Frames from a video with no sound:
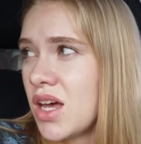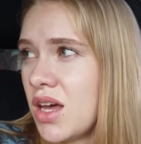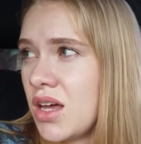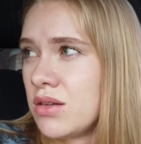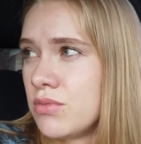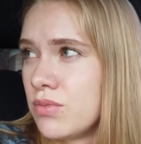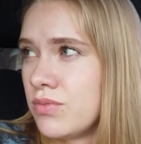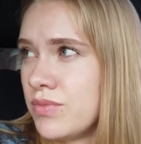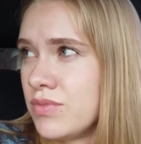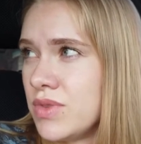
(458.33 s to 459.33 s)

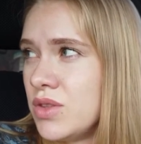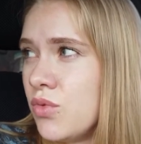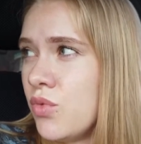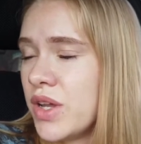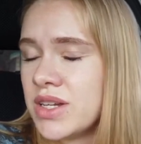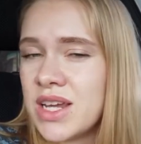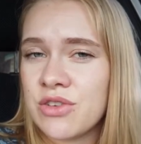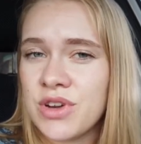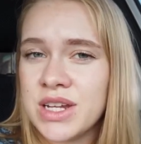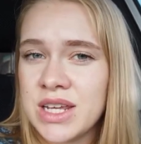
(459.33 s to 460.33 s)
and when
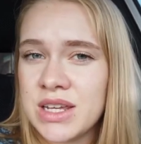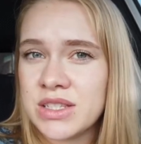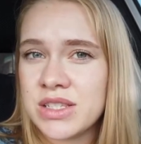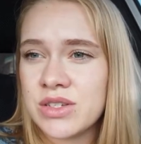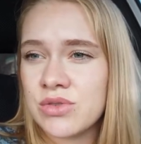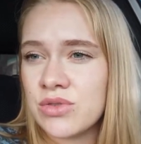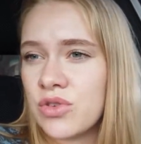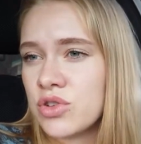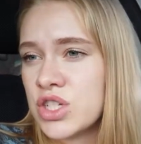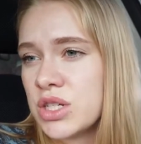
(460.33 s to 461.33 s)
they're ready to
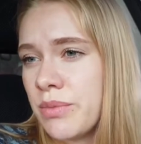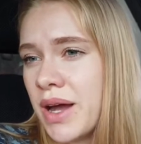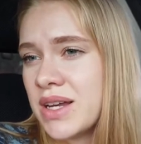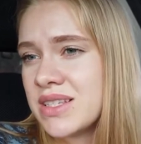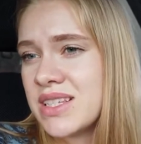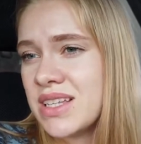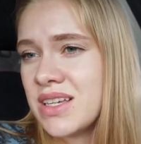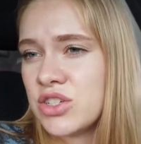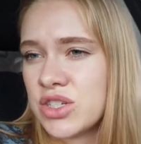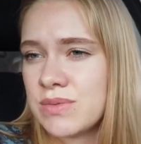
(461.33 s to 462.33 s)
go chill by the sea,
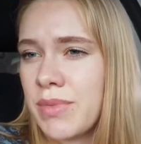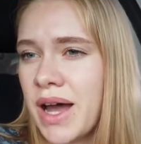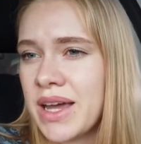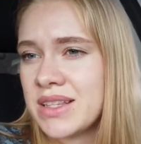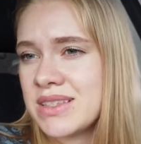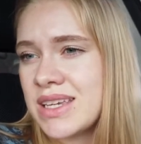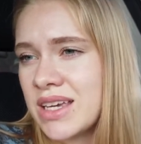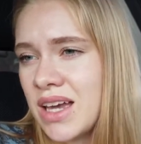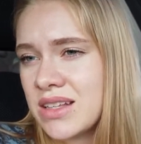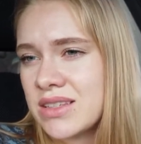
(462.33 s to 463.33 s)
they just buy
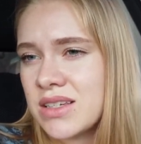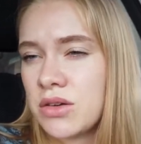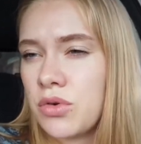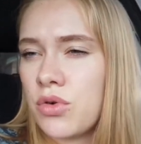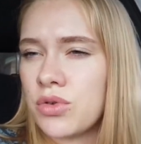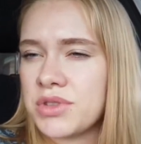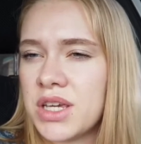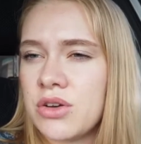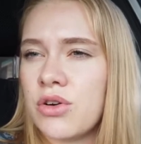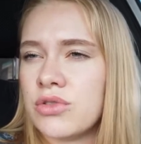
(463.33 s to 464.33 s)
ticket,
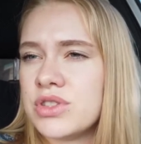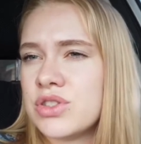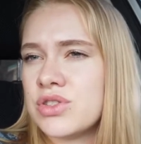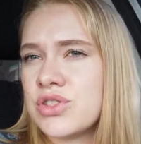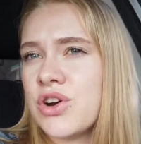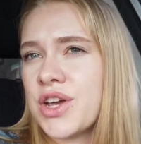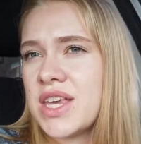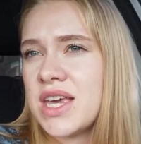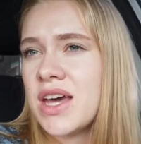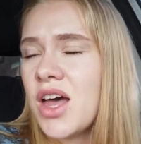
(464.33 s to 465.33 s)
they go to
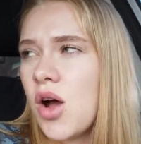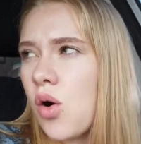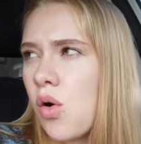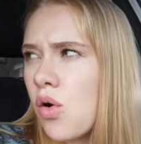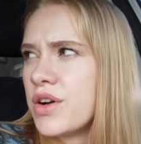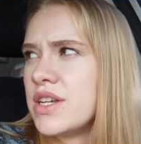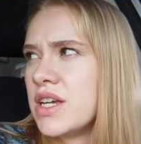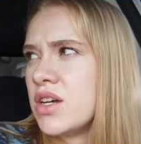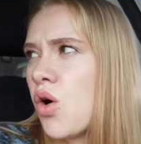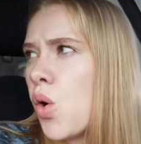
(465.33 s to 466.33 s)
Turkey, or
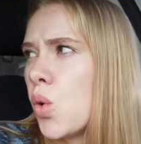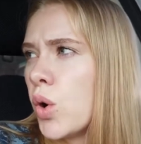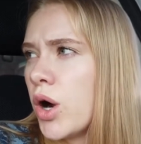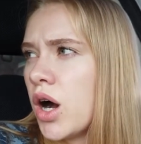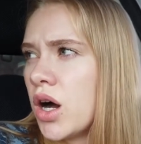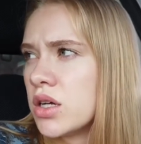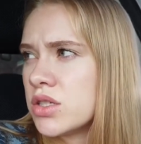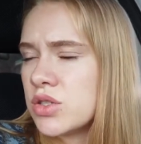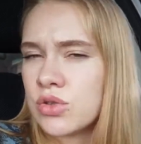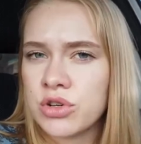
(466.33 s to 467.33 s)
they go
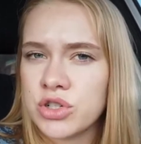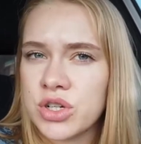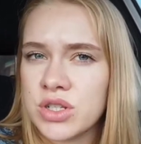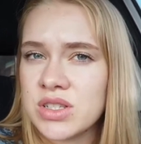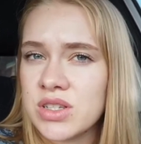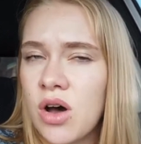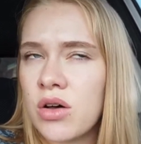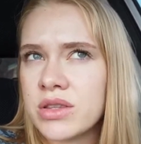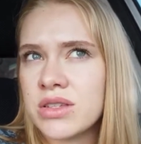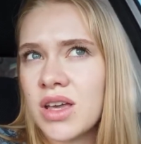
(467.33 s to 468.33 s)
to Russian
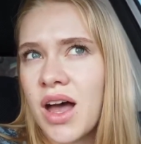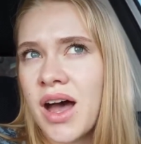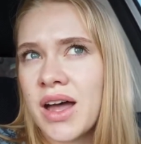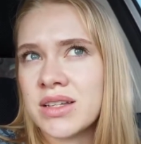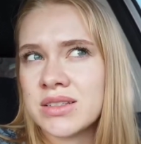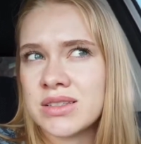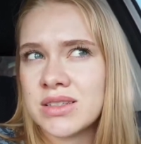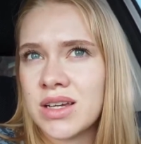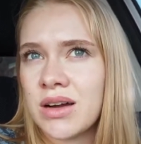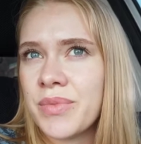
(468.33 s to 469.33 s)
South. And
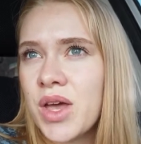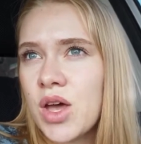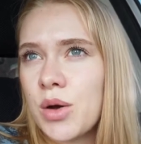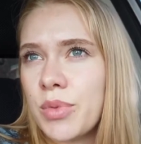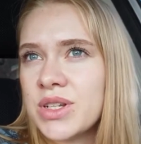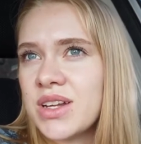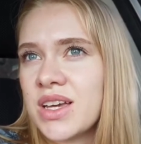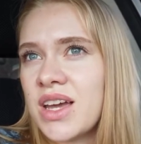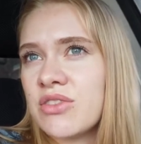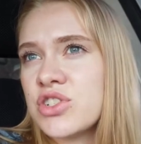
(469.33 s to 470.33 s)
yeah, but then
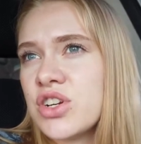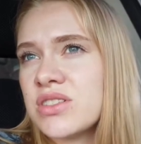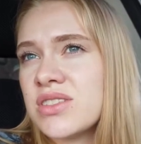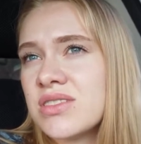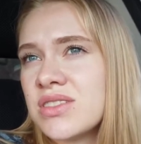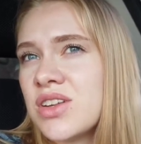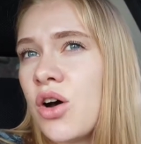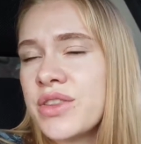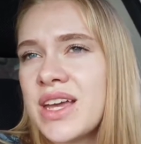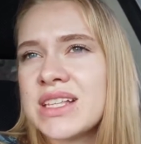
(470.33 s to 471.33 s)
again, Russian
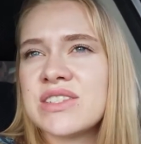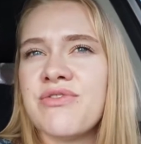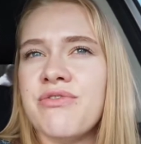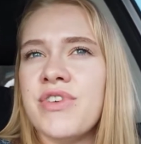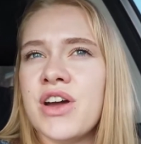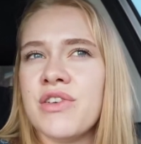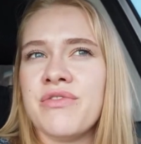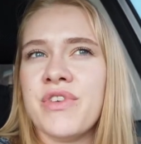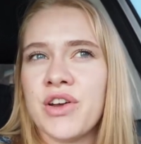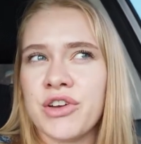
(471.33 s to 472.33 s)
South, it's very,
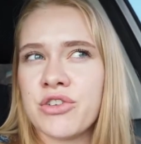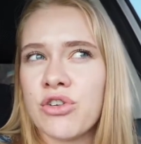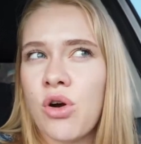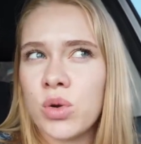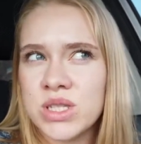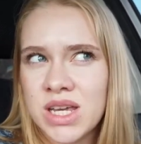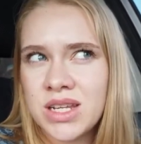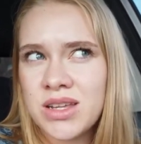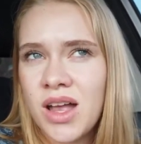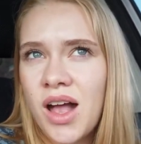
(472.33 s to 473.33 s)
very
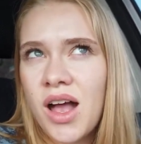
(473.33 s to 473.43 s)
crowded,